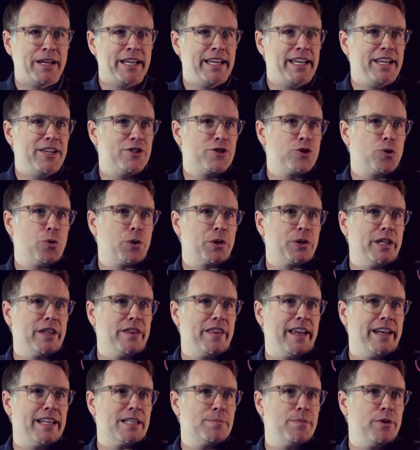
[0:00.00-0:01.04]
Historically,
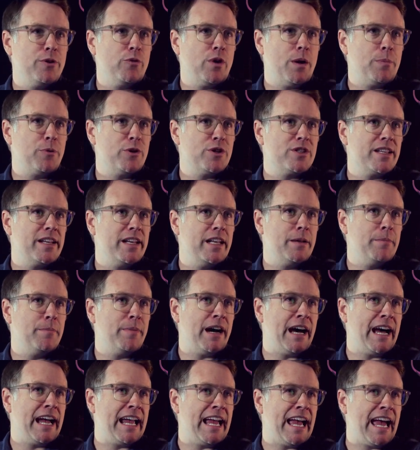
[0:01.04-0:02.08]
that has been represented
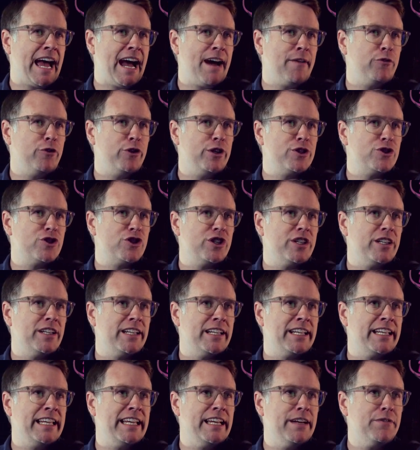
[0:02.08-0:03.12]
by average
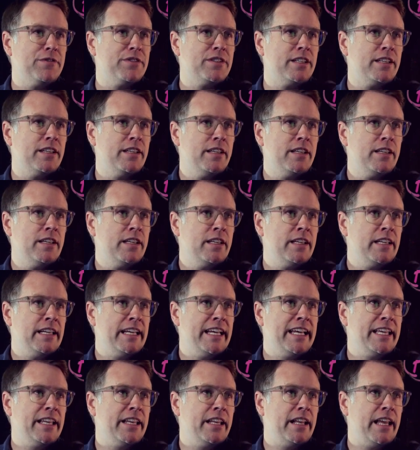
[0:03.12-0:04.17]
gift
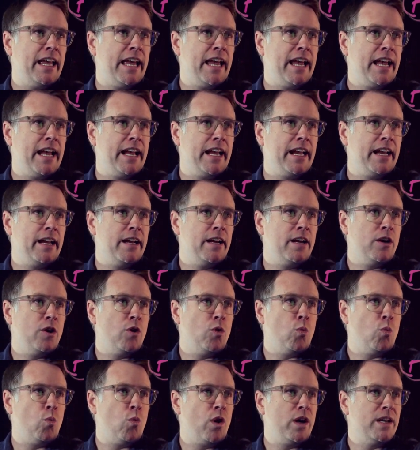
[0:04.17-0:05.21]
in a
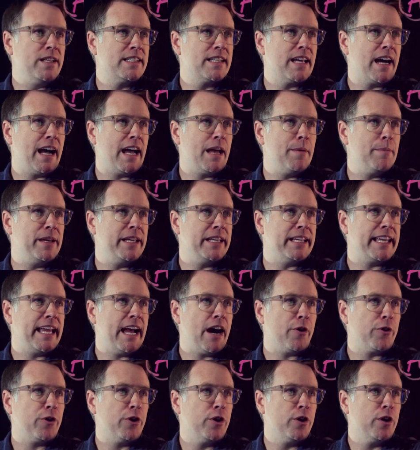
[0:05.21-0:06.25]
one-time
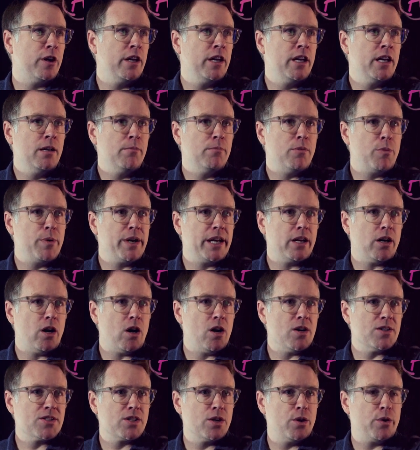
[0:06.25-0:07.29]
encounter, but we can
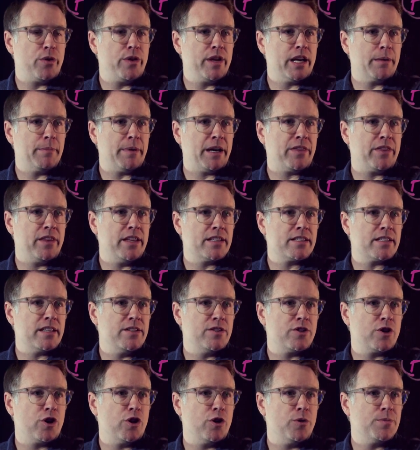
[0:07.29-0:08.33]
also think about this in
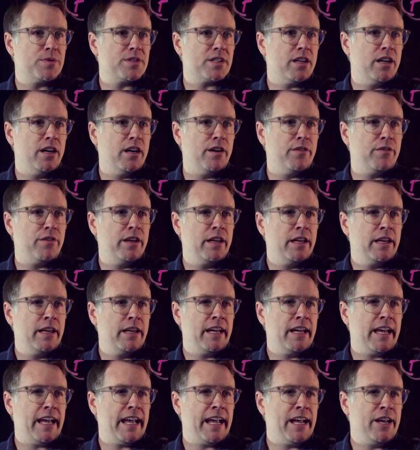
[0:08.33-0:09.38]
terms of
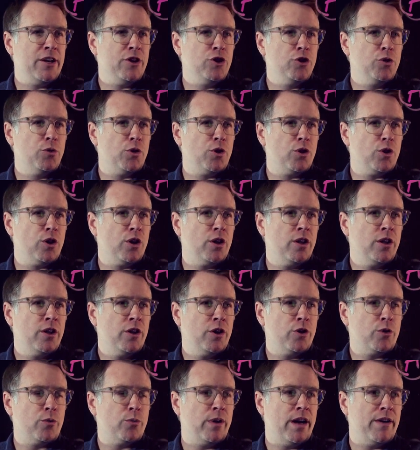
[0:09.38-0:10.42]
annual
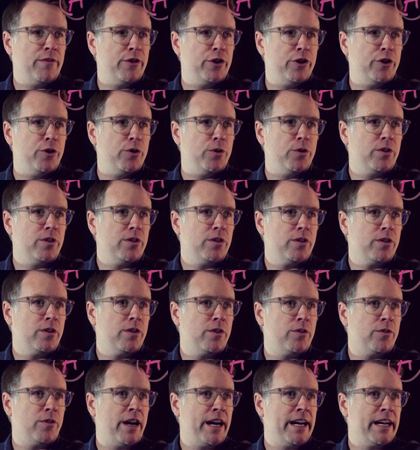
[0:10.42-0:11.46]
revenue,
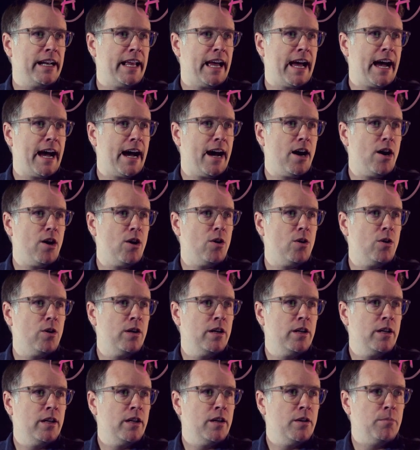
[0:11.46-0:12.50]
right? How
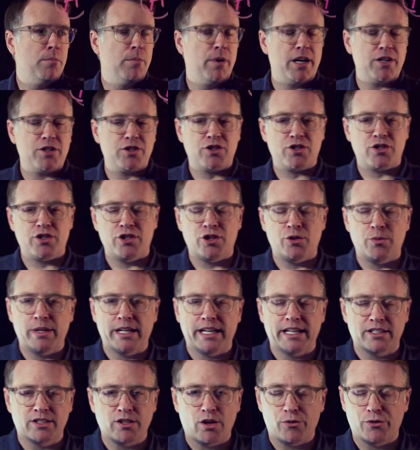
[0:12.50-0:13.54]
much do we
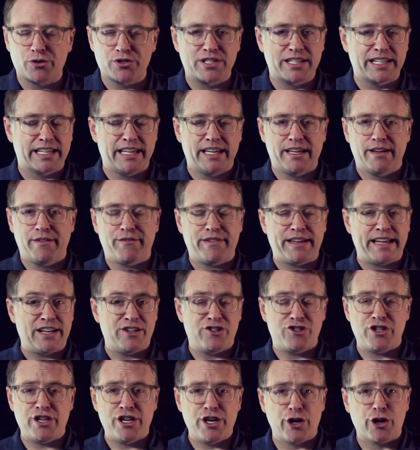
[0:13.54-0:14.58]
get donors to give
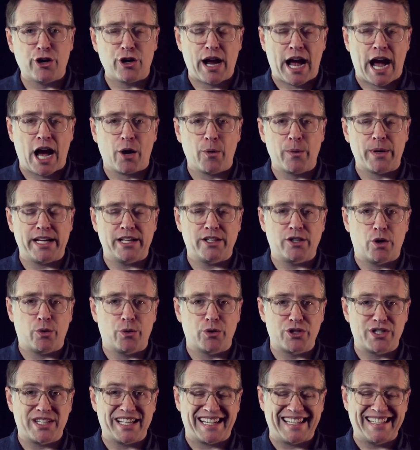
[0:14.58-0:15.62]
each year? How do we get
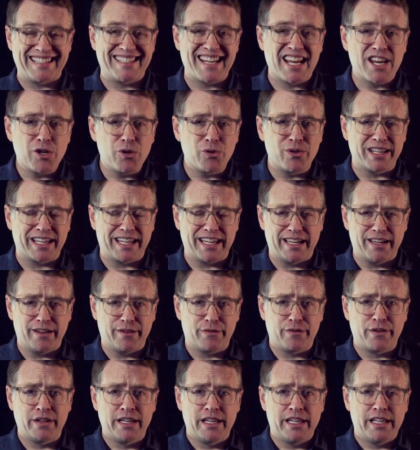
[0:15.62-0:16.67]
donors to continue to
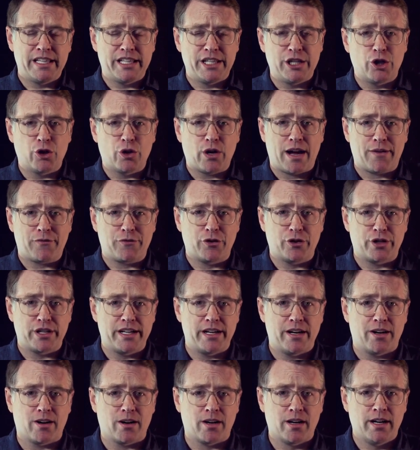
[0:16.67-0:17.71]
give year after
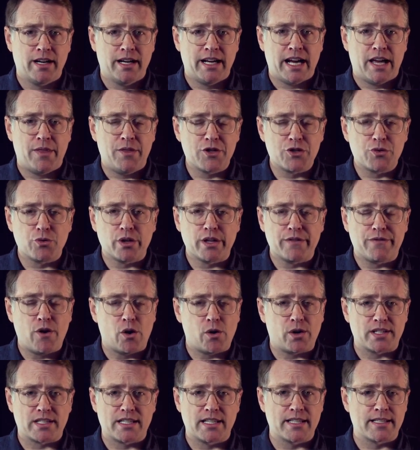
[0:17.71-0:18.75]
year? And this really
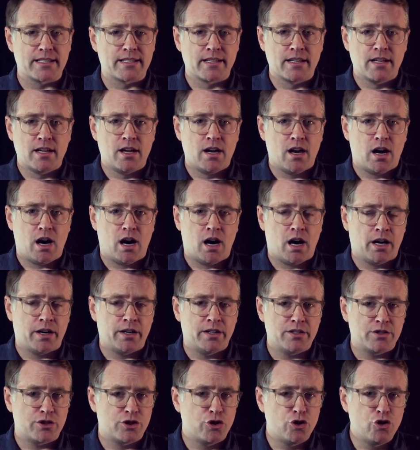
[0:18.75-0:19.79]
focuses
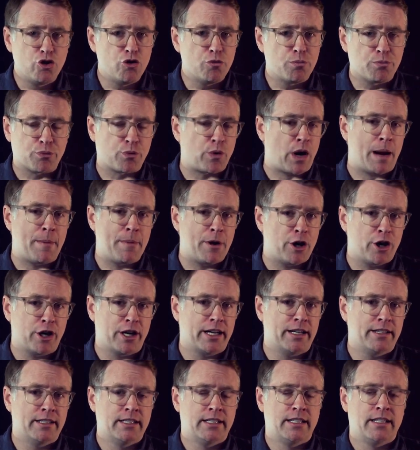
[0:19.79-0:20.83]
on two
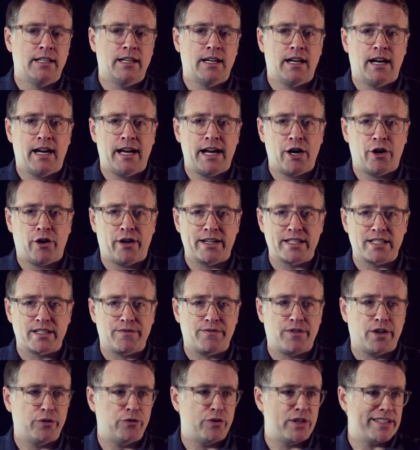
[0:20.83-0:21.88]
primary areas of
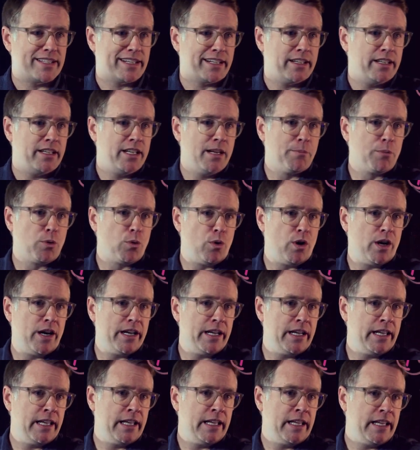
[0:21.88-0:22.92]
fundraising. Number
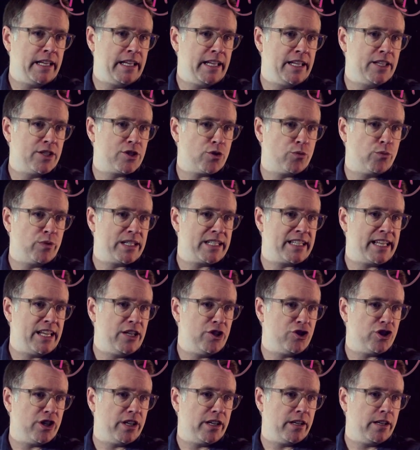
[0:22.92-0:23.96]
one is
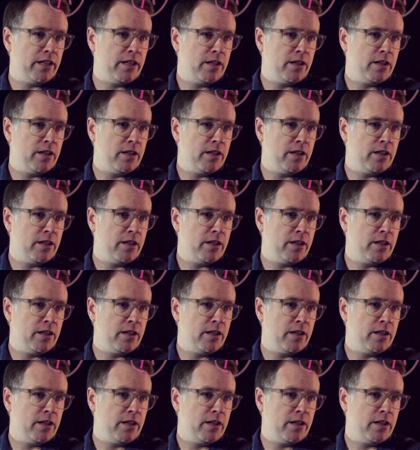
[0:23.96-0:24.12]
retention.